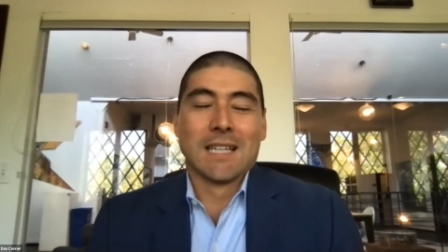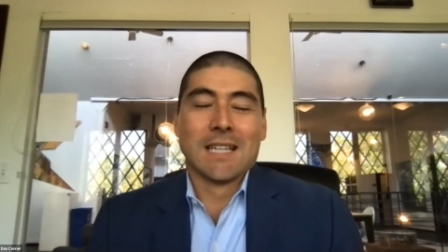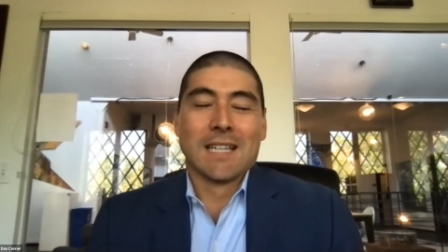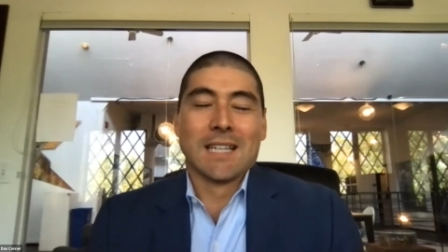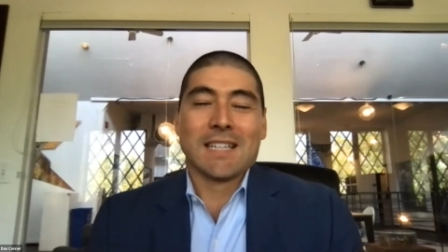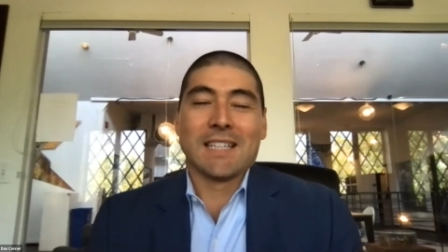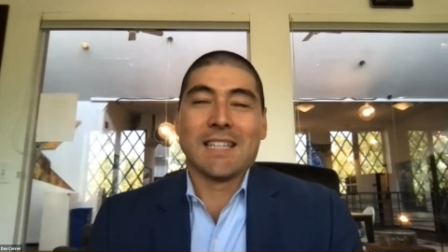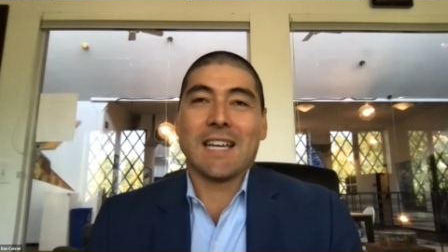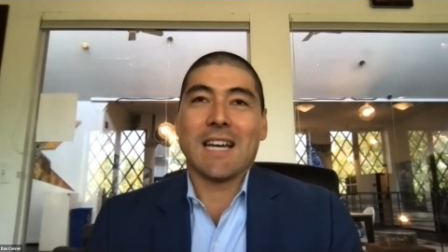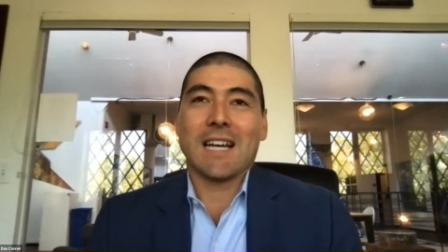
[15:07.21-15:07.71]

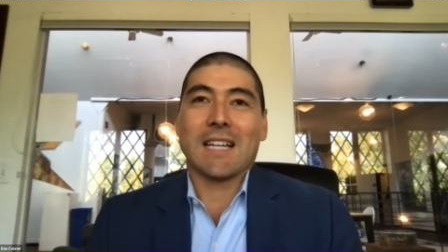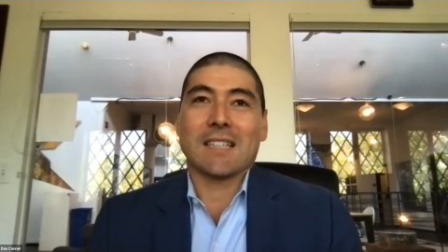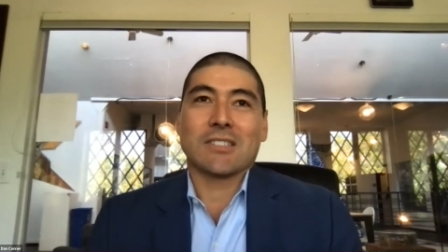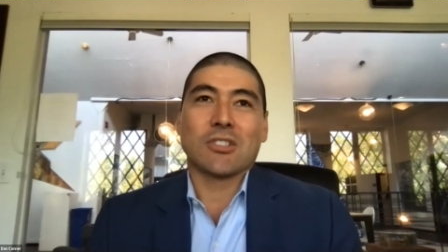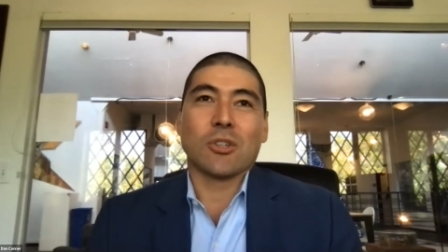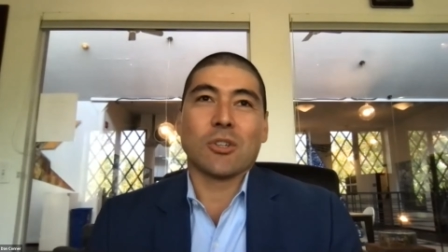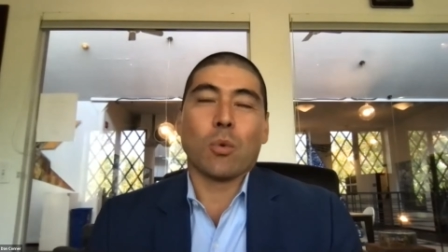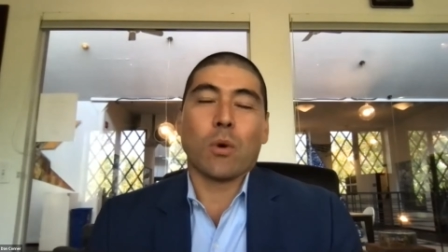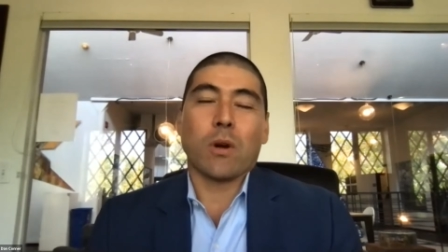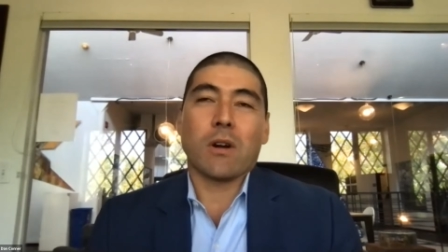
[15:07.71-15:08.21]
Yeah,
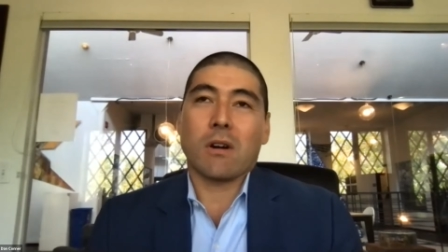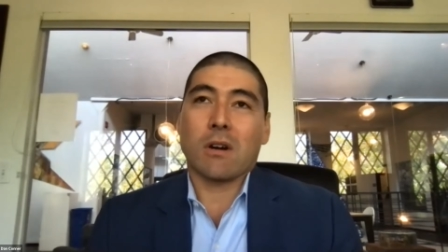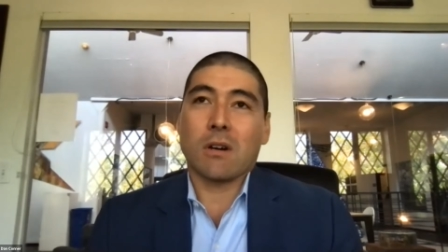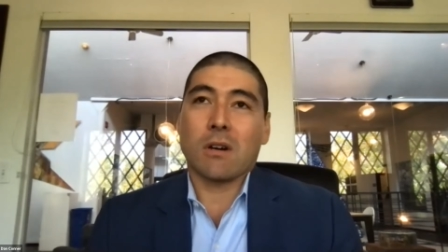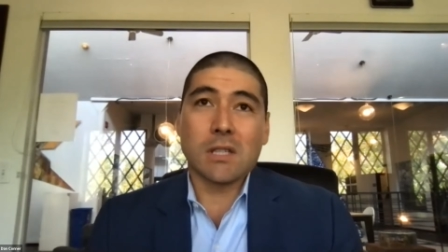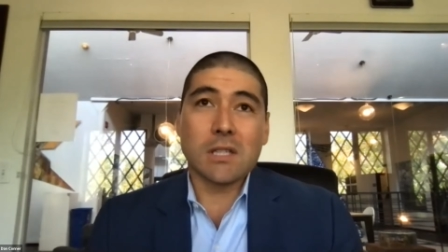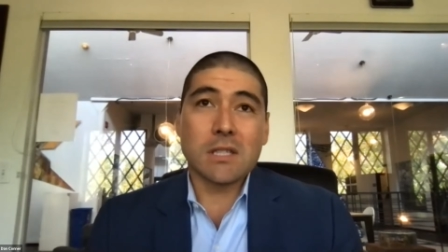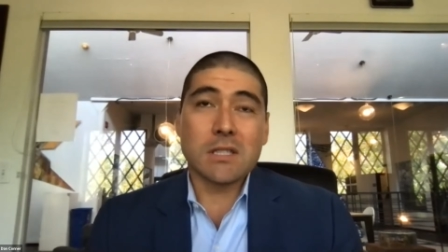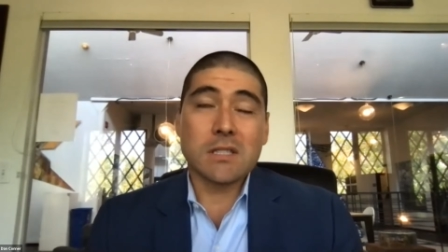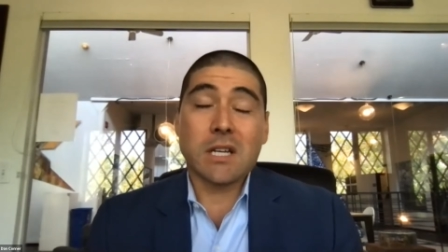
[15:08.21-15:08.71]
so we're
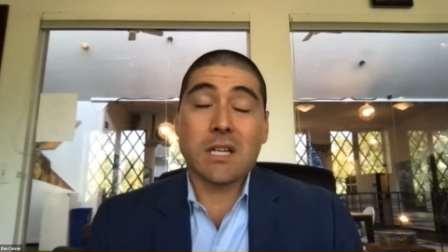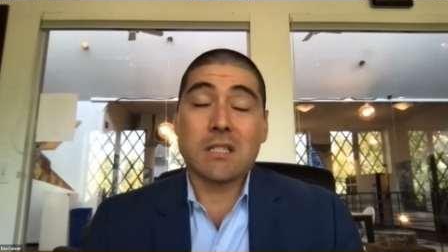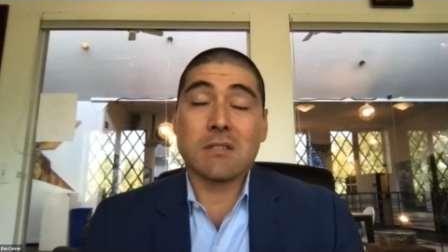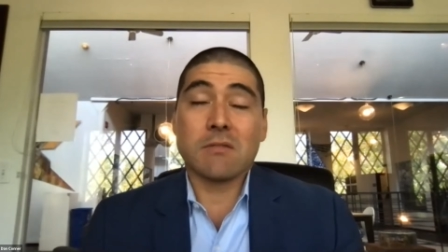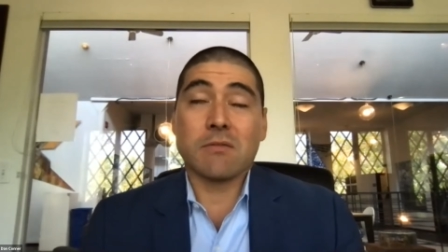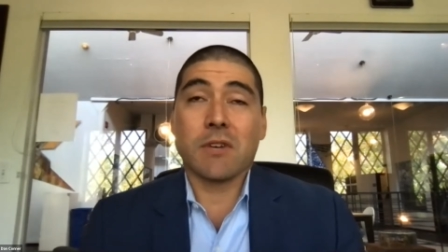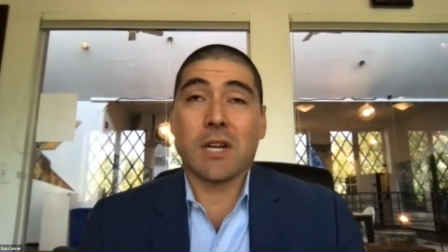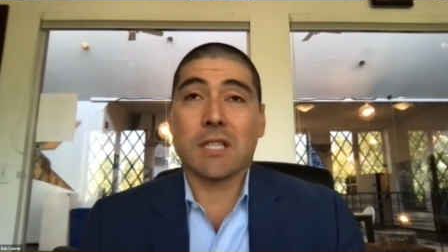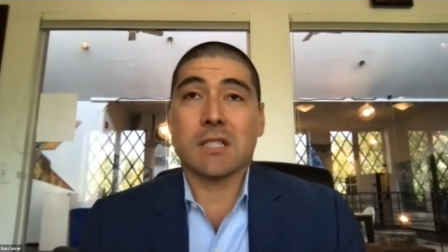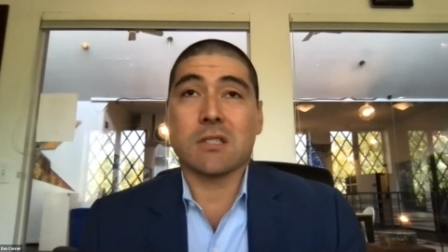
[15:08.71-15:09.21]
early stage
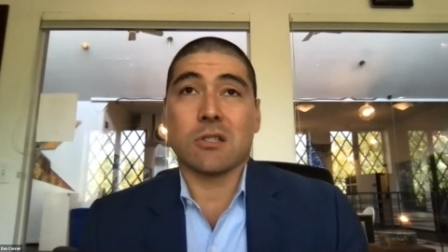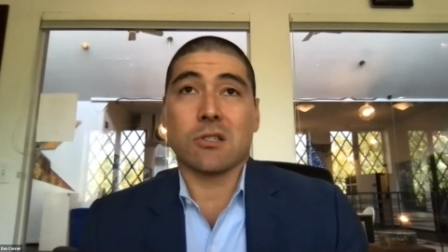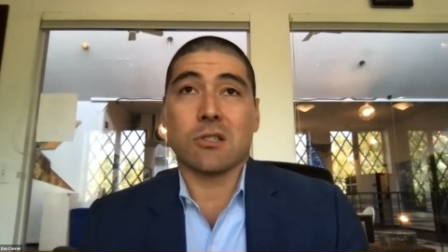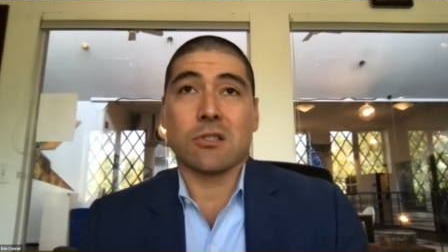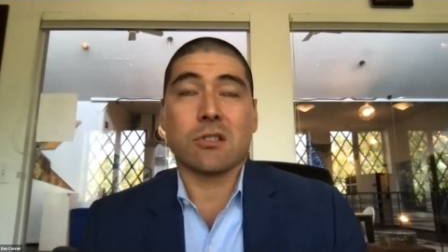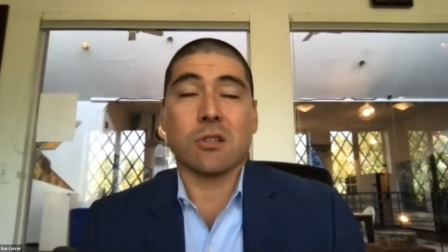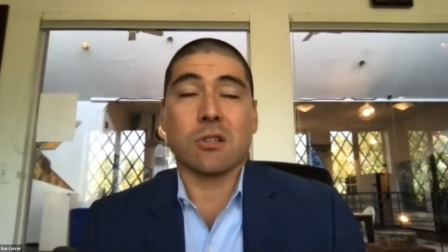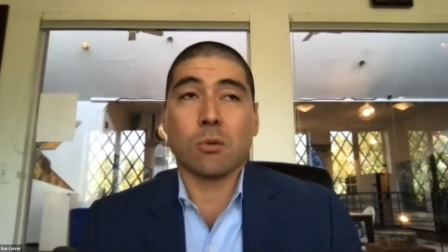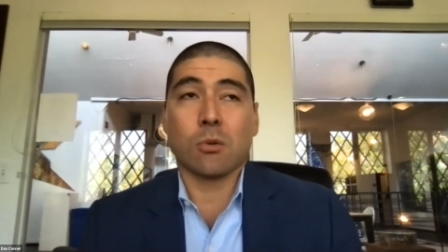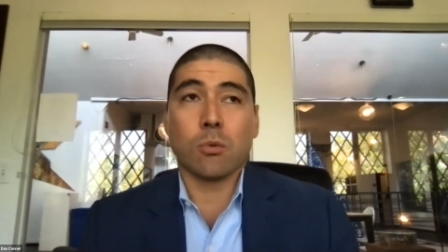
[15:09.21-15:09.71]

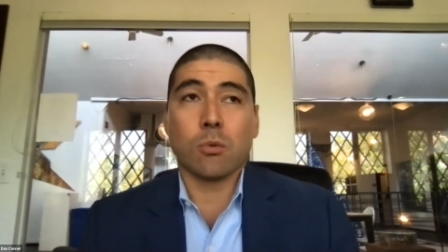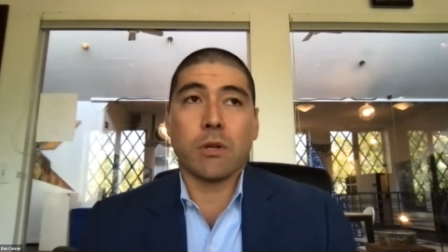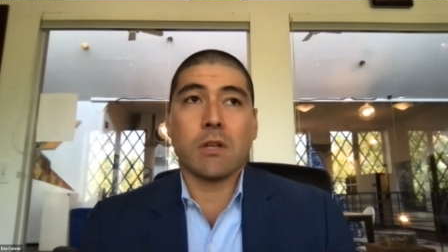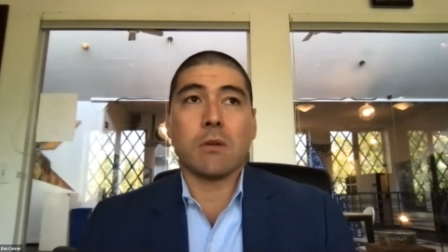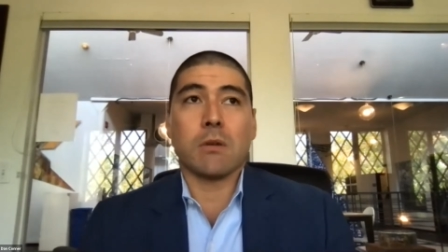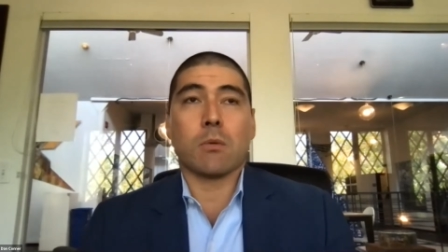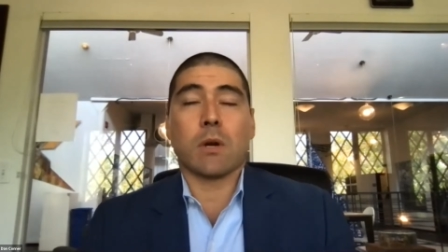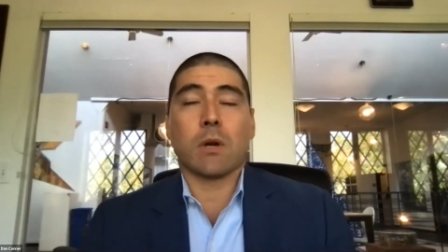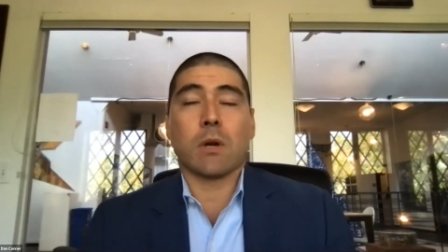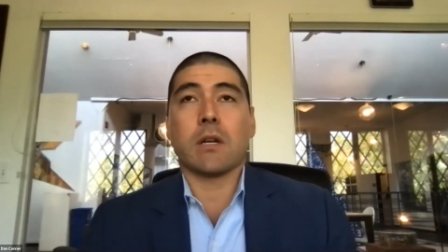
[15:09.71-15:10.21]
investors, so we
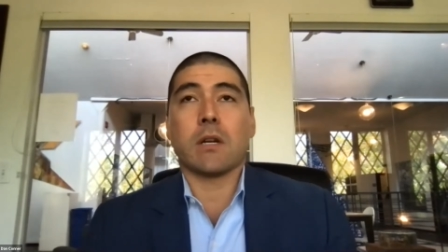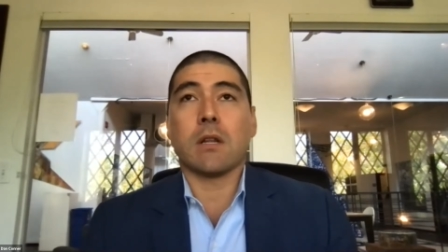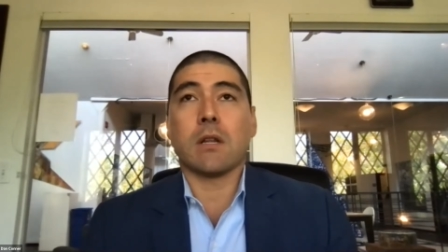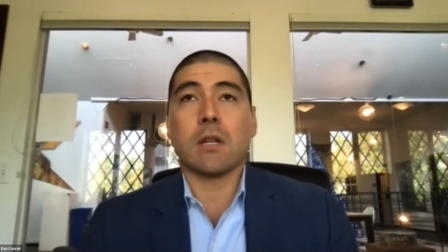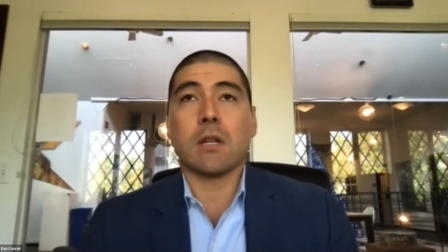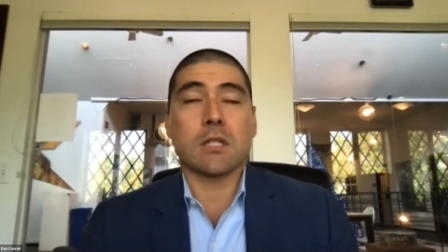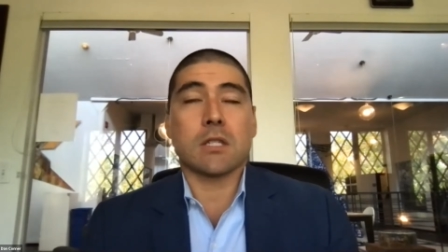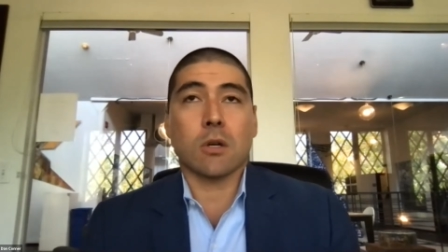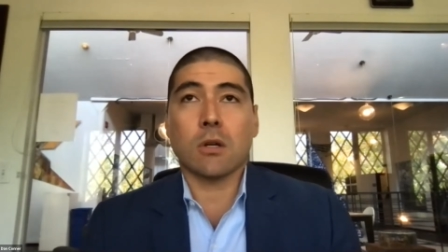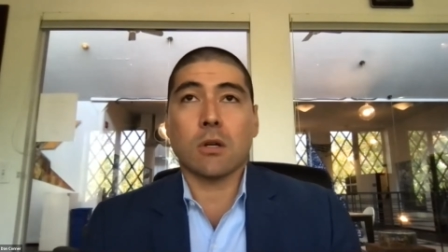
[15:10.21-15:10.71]
run into
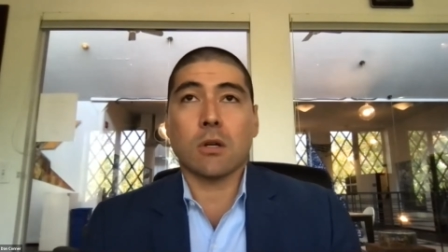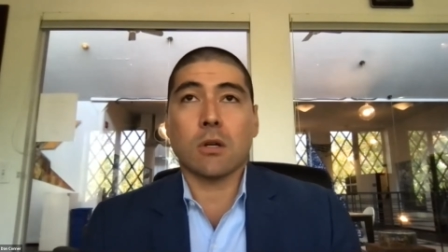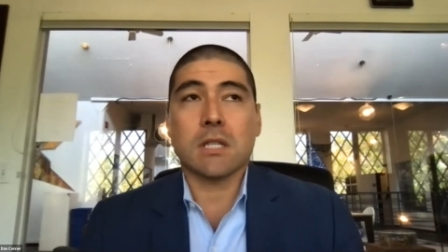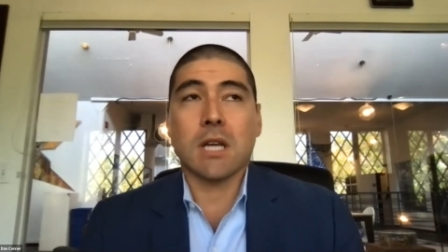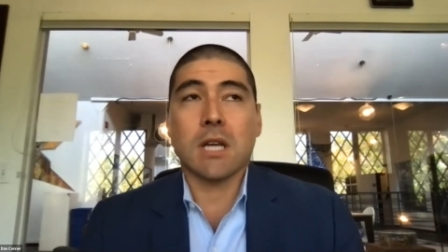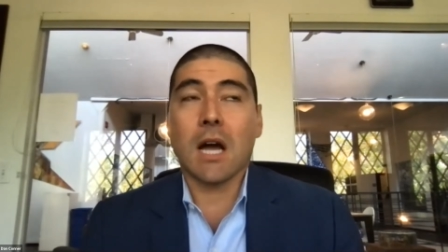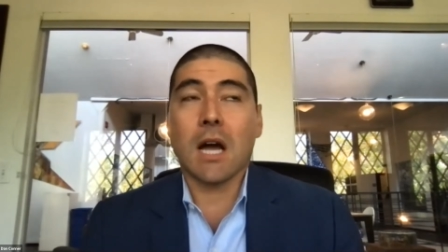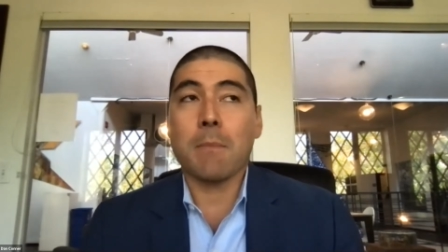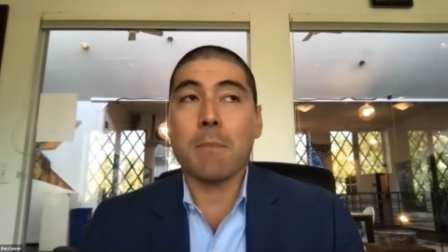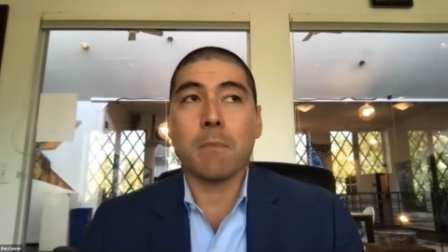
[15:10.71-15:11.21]
this all the
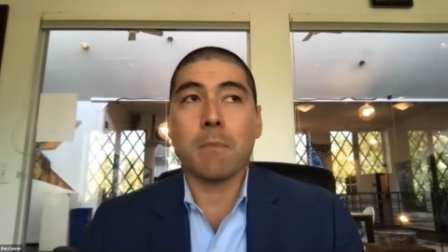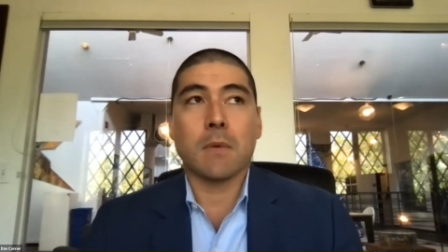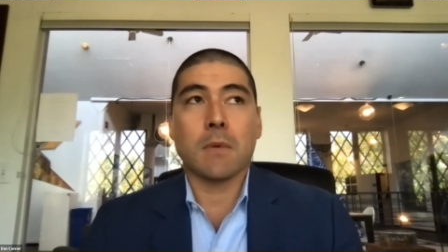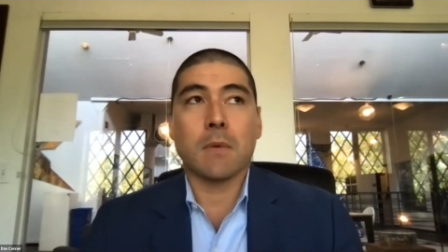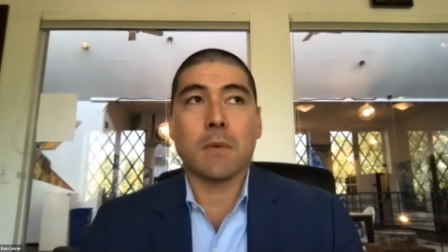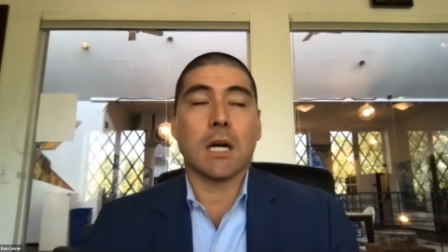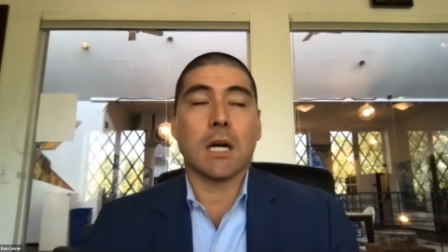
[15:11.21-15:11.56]
time.